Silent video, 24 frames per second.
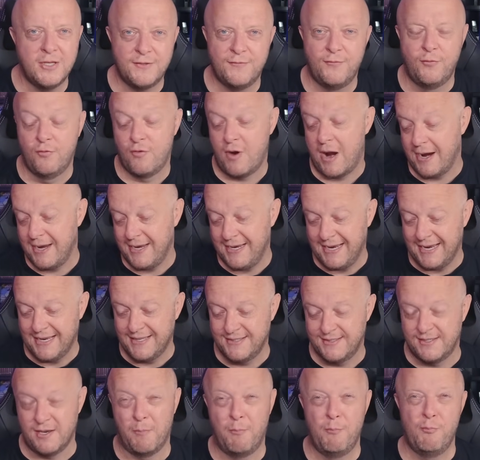foray
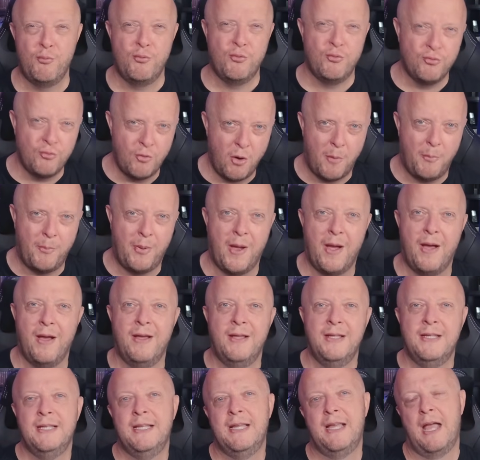into proper
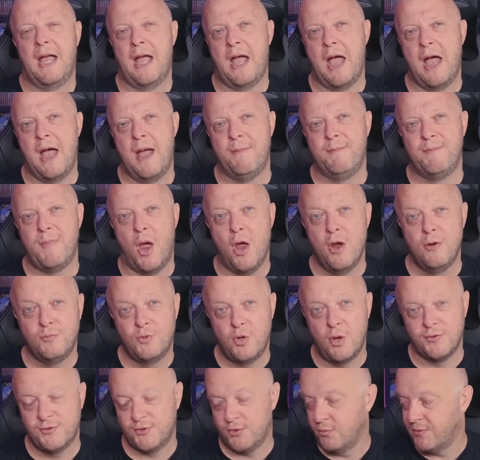home
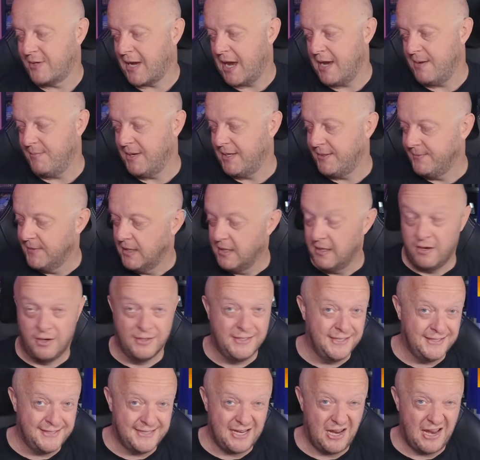console gaming. I
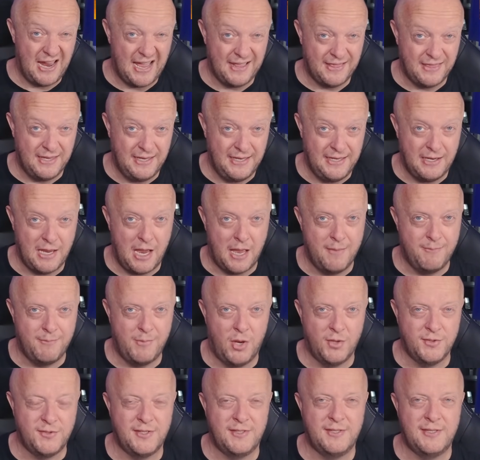did say I had the
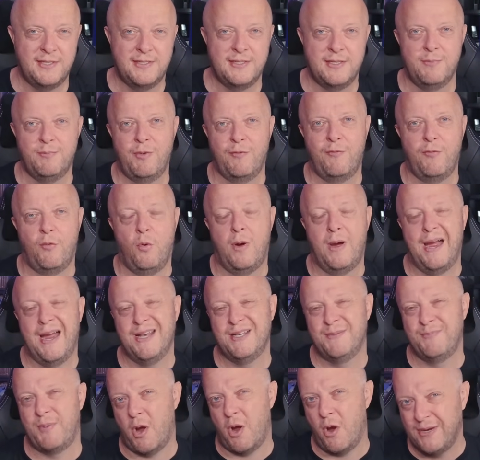Master System beforehand,
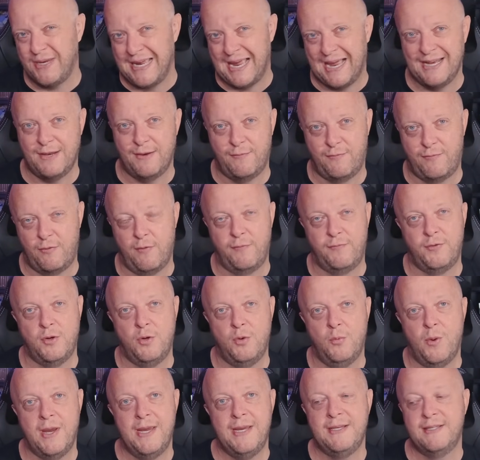but I only had it for a few
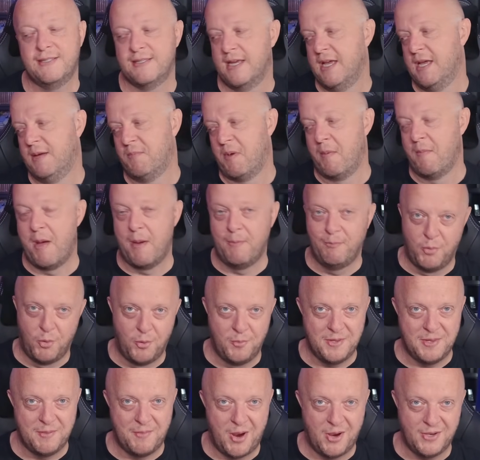weeks. My mum bought me
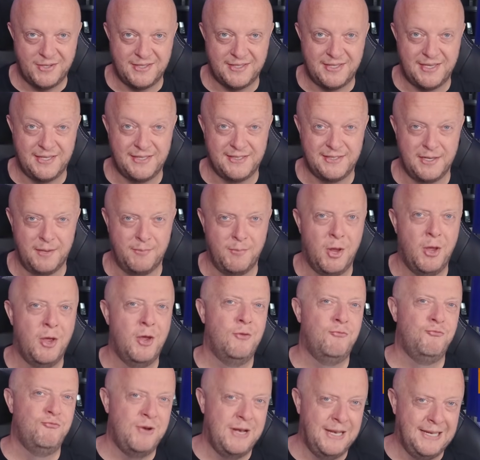the Master System
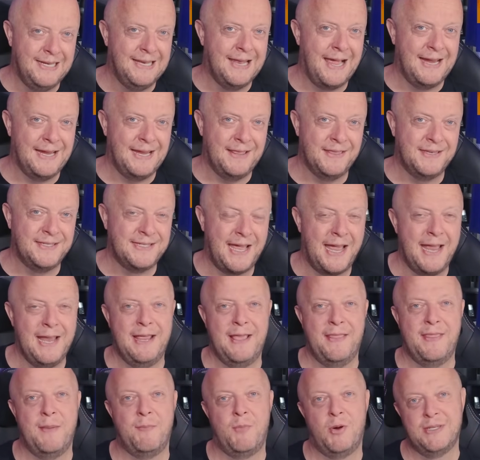really late in the day, and
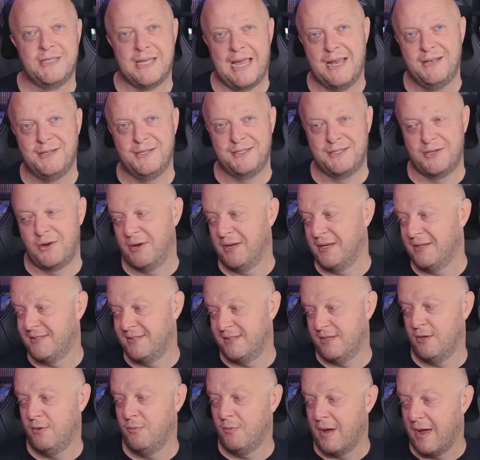then my dad decided
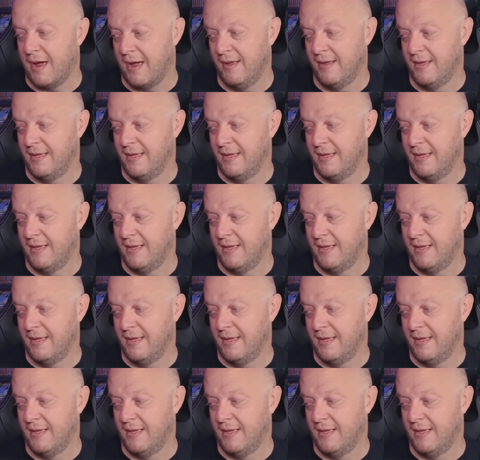to